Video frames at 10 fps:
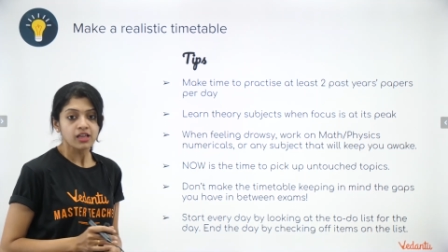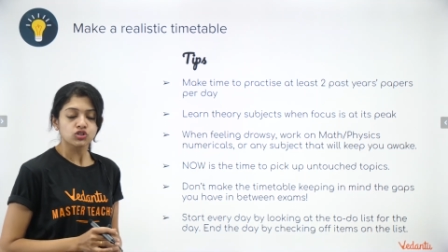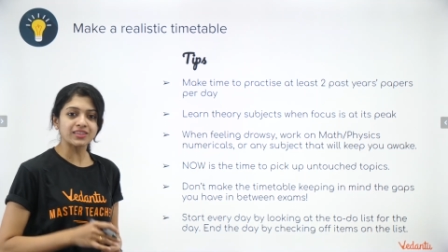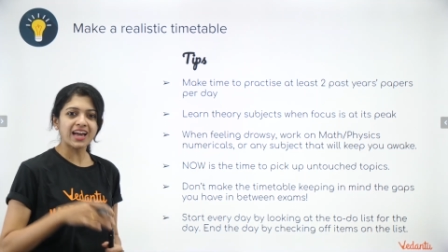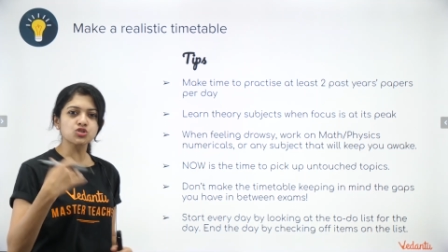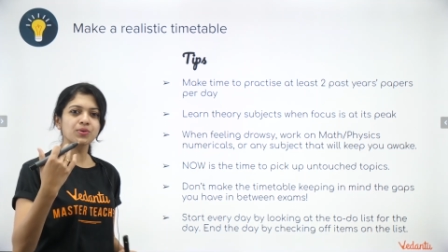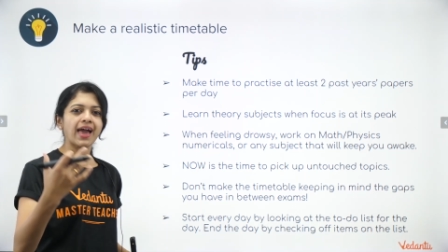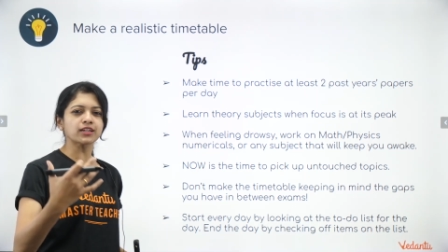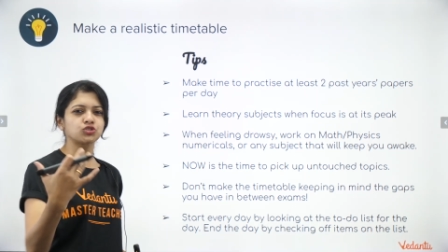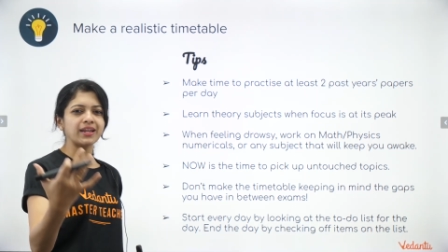So that will
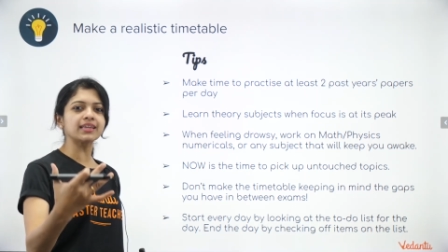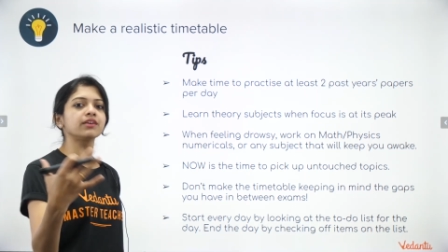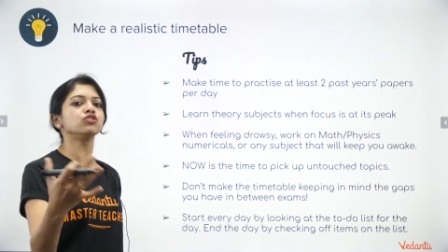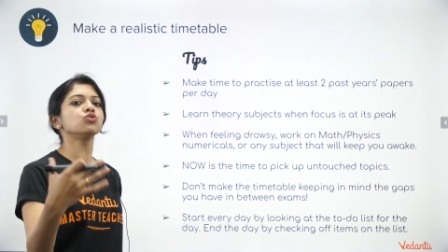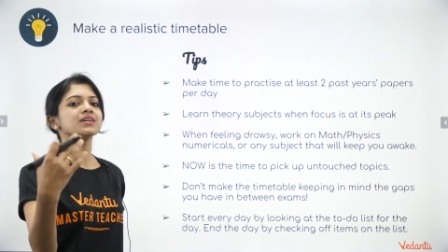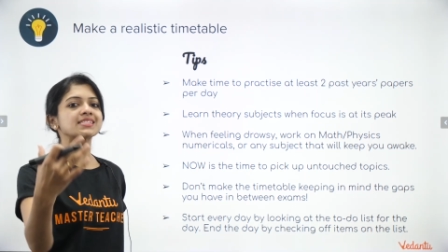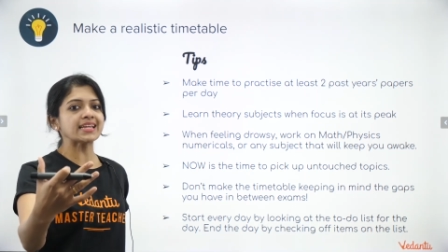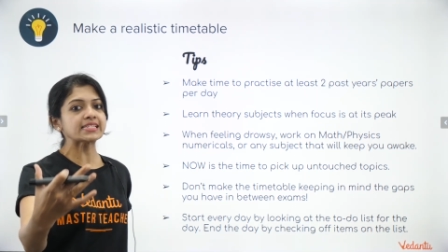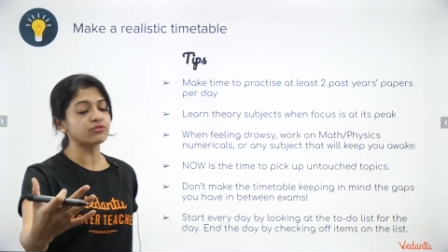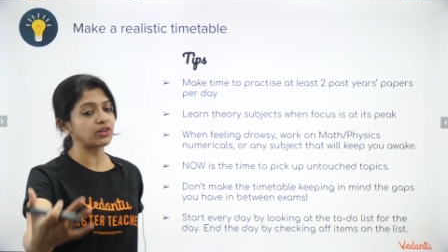actually give you a
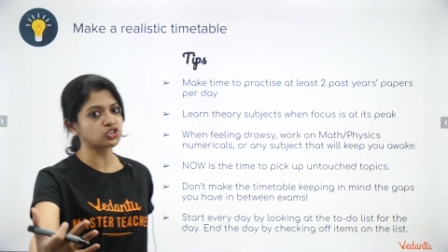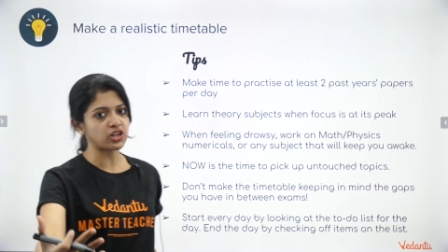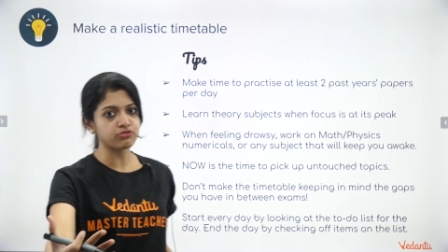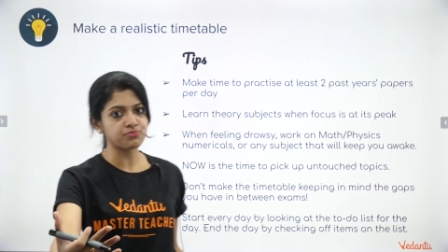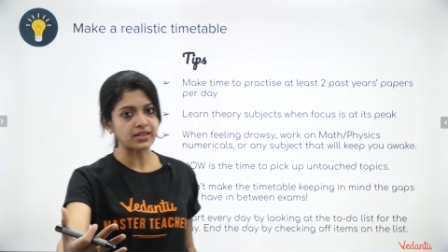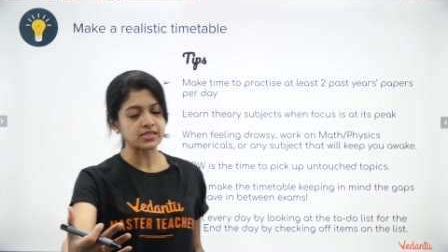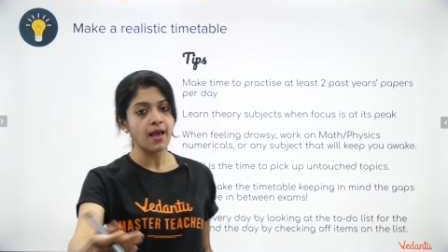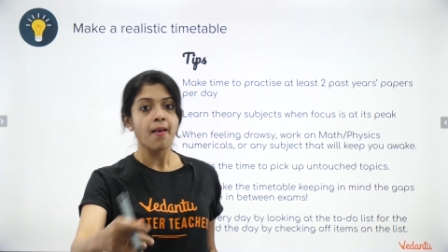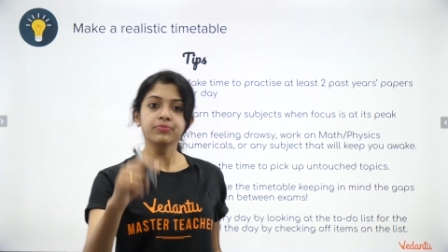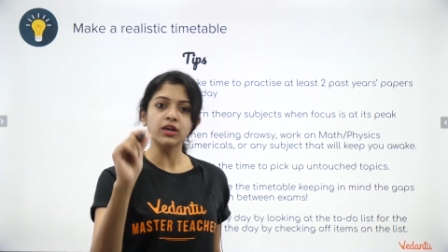sense of achievement.
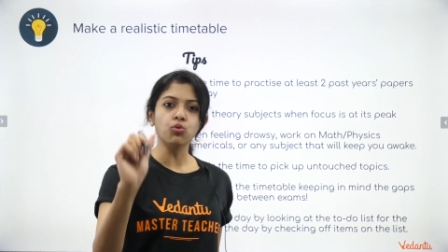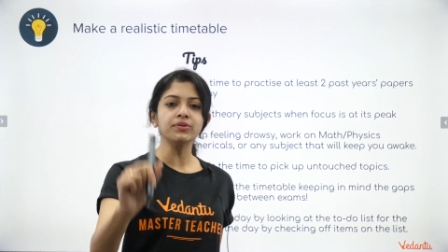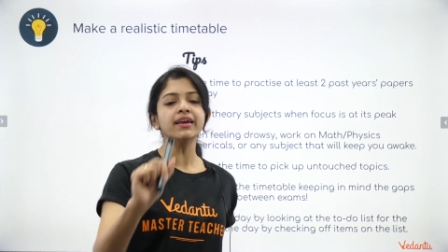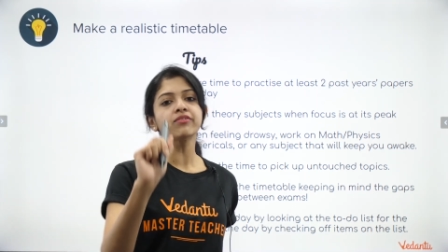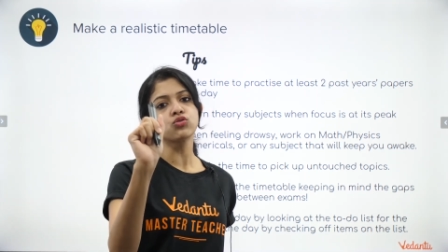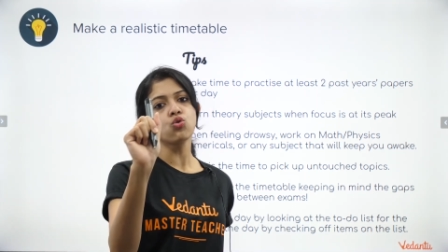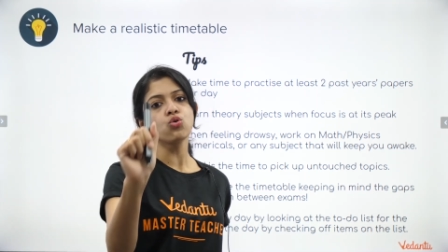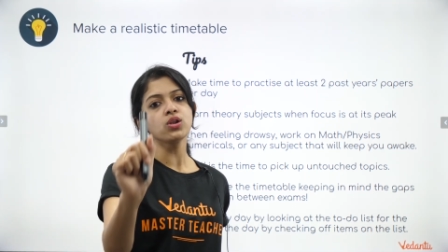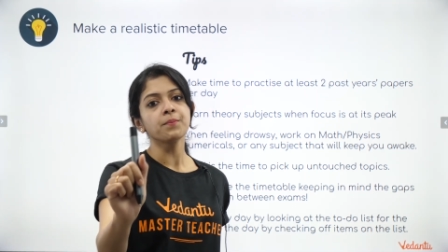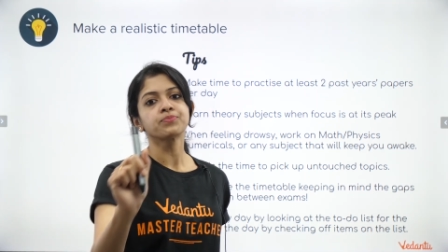The only
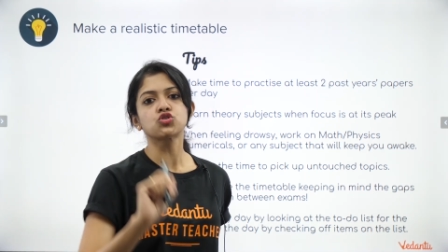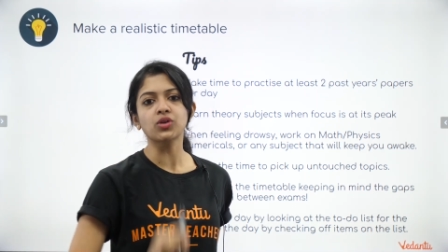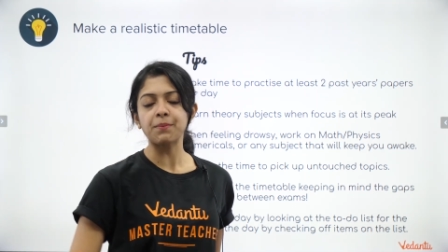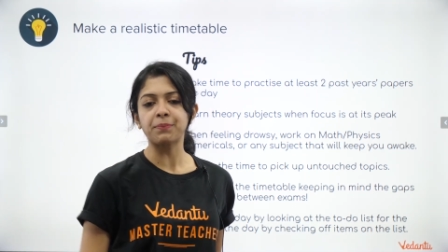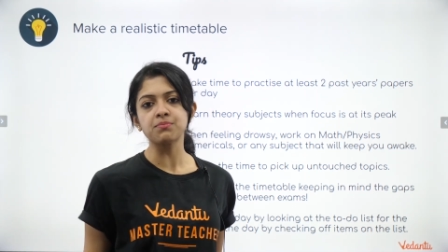rule to keep